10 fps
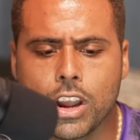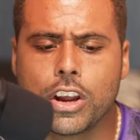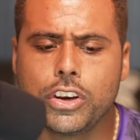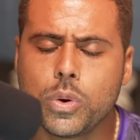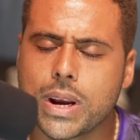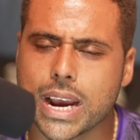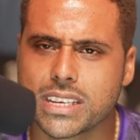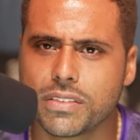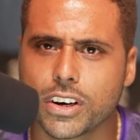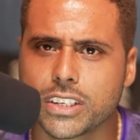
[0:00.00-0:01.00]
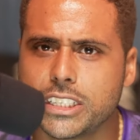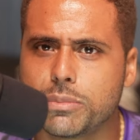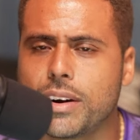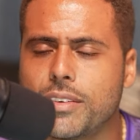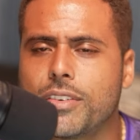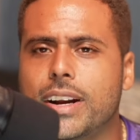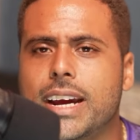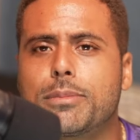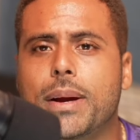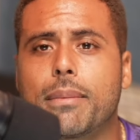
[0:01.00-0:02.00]
Newcastle versus Brentford. I
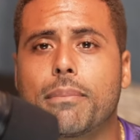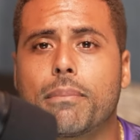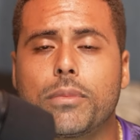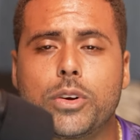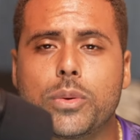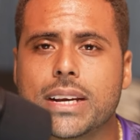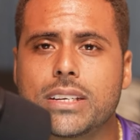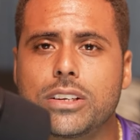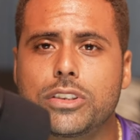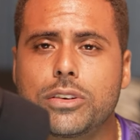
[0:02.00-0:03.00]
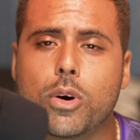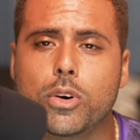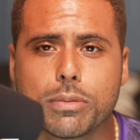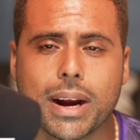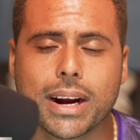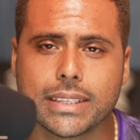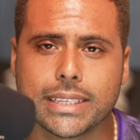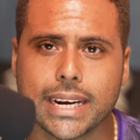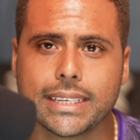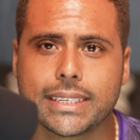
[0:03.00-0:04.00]
expect Newcastle to bounce back on
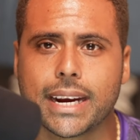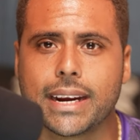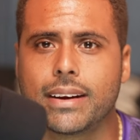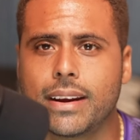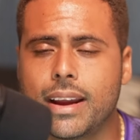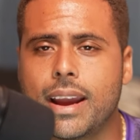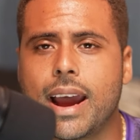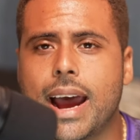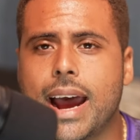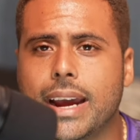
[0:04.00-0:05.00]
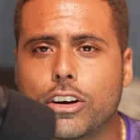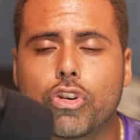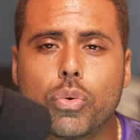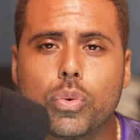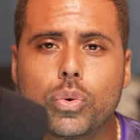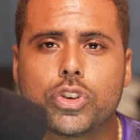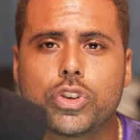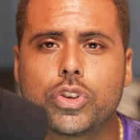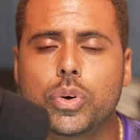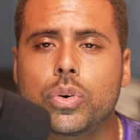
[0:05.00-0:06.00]
Tyneside and cruise
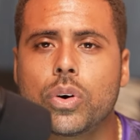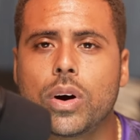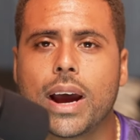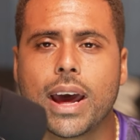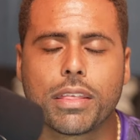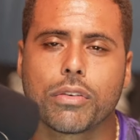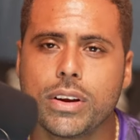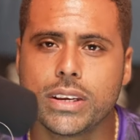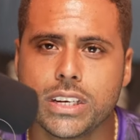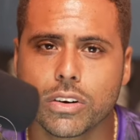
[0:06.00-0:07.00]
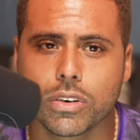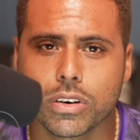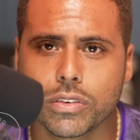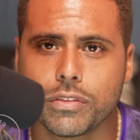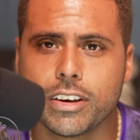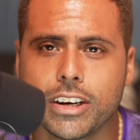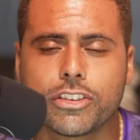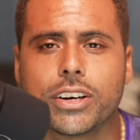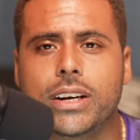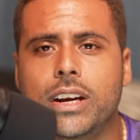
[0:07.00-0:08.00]
to a 3-0
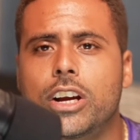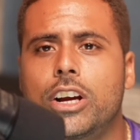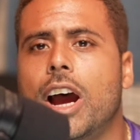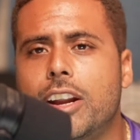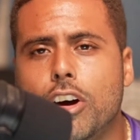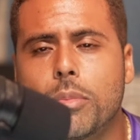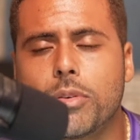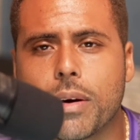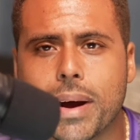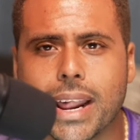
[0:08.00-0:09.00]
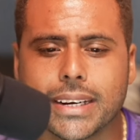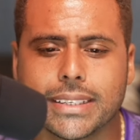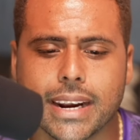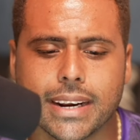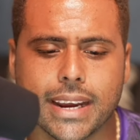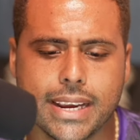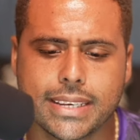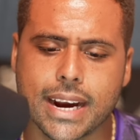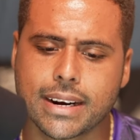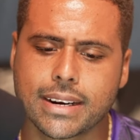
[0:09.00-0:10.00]
victory, a double from Alexander
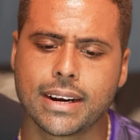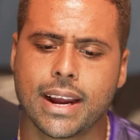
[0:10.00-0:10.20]
Isak.